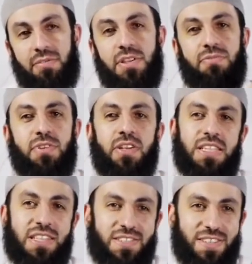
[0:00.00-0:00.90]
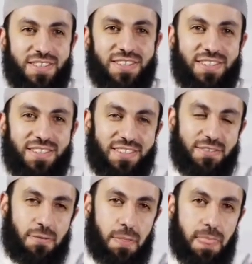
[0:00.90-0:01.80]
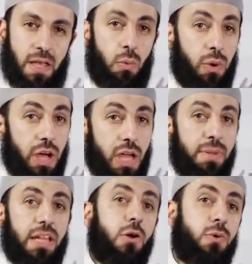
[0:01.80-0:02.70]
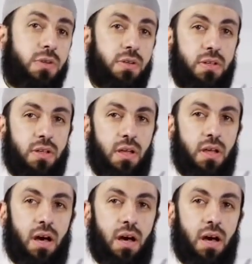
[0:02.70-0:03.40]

I have a different identity. When I am alone,